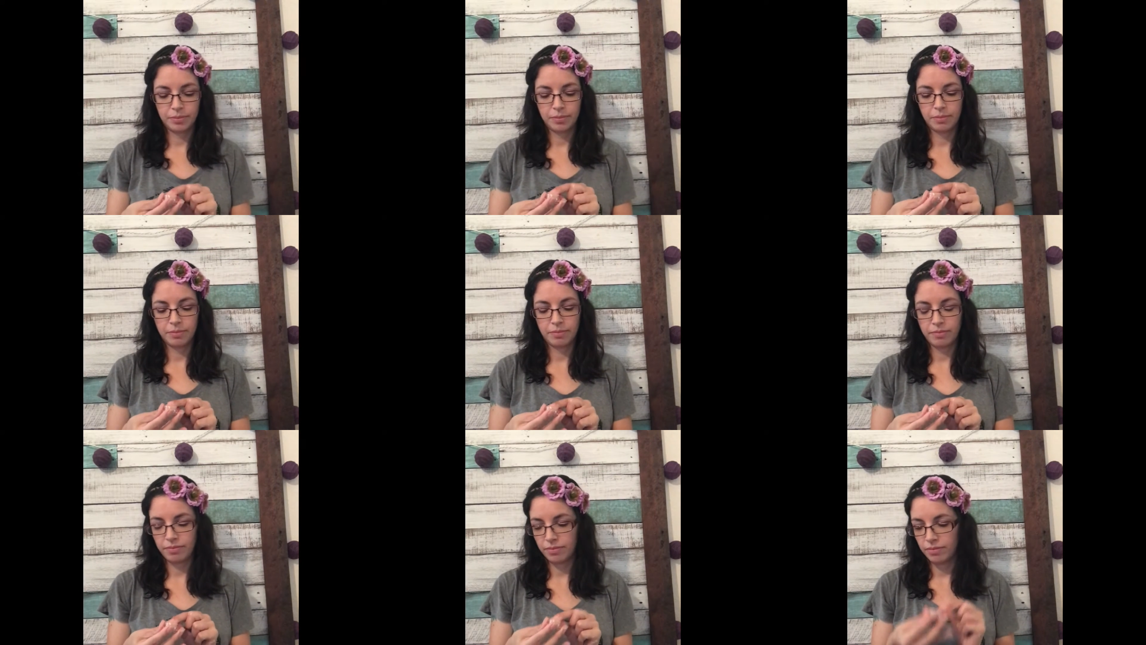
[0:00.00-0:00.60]

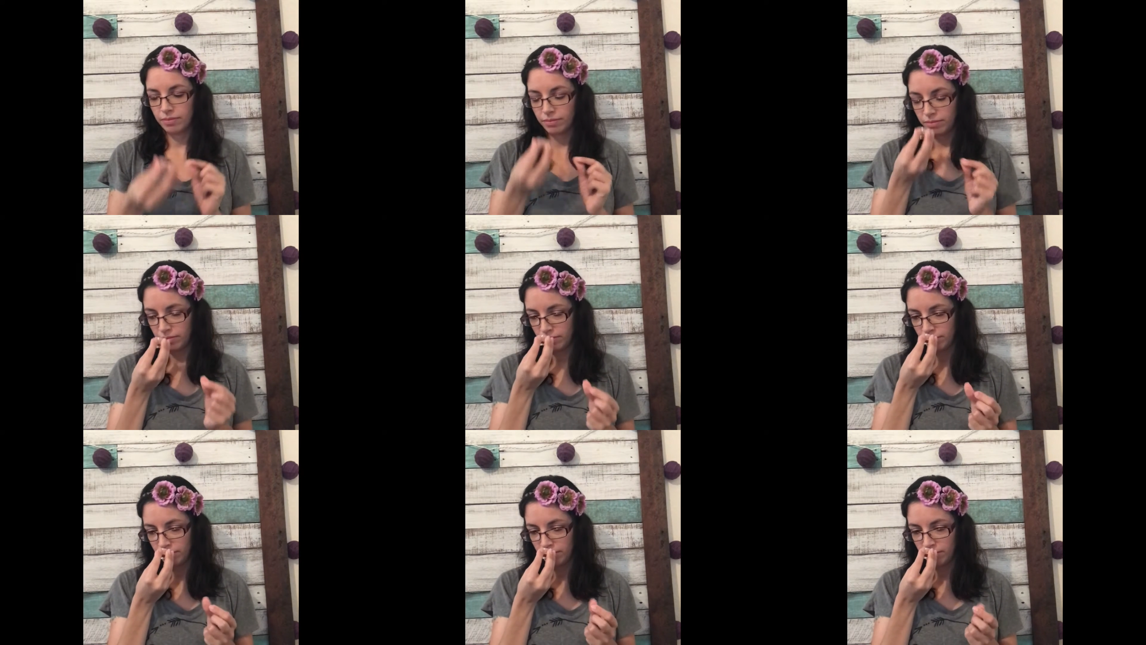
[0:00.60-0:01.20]

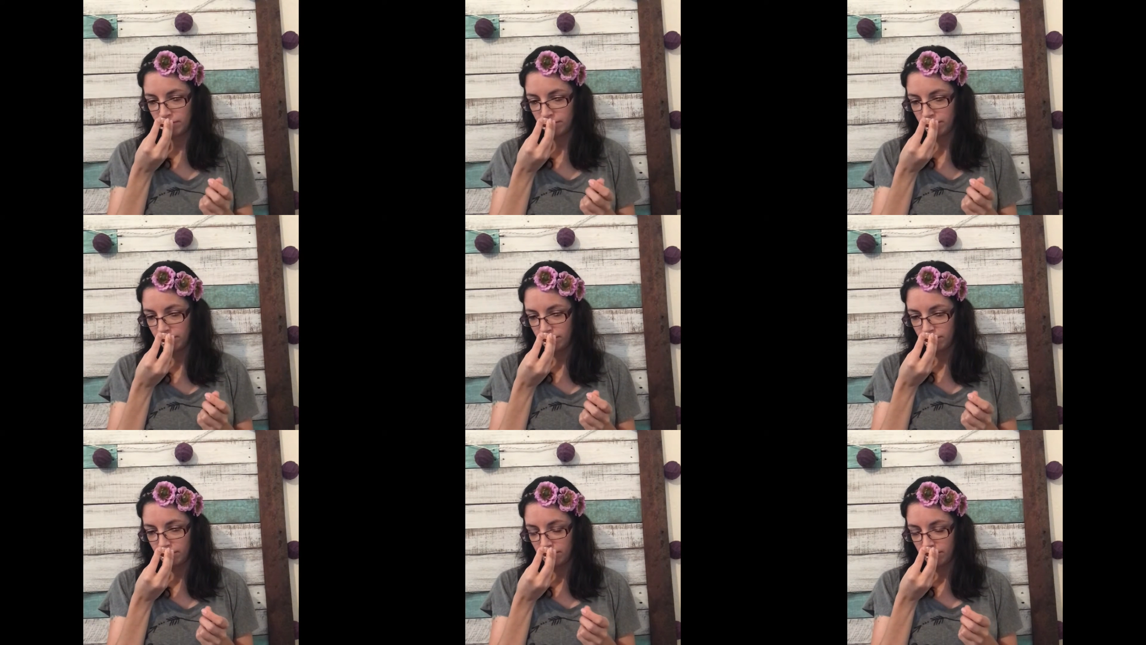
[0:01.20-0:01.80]

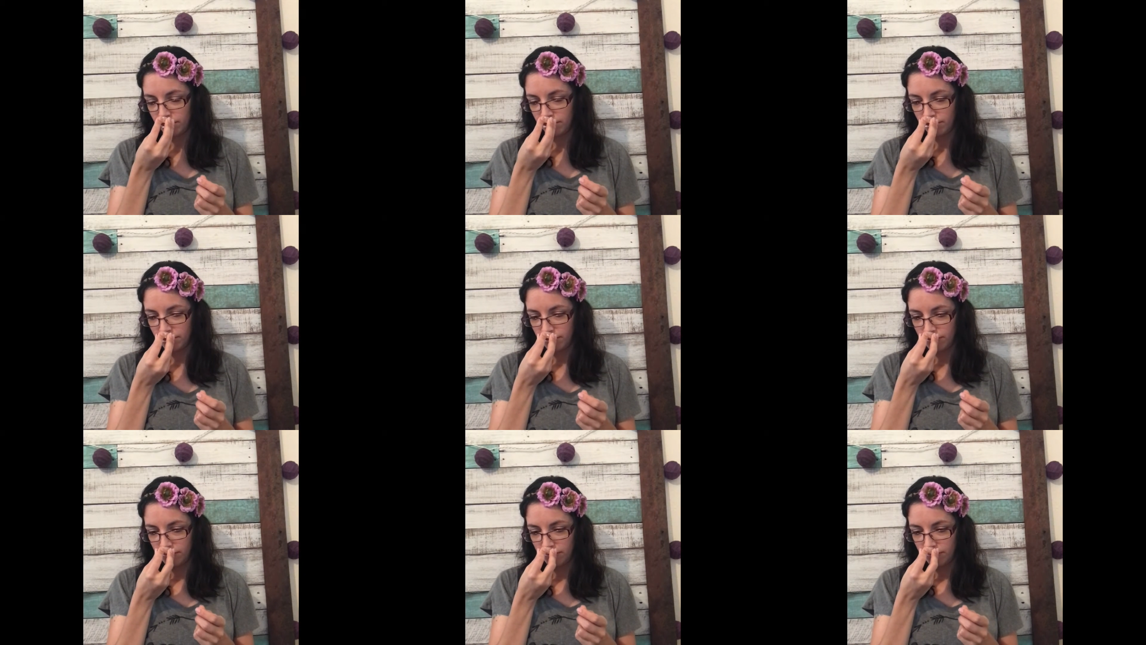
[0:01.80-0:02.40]

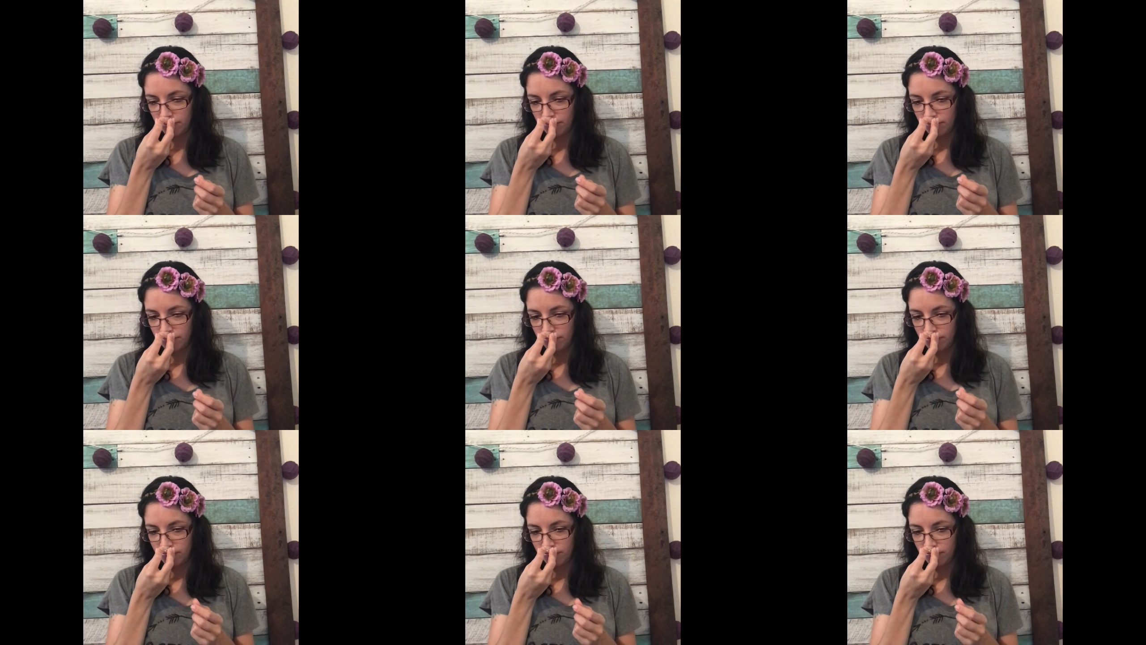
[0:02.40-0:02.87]
Nobody speaks.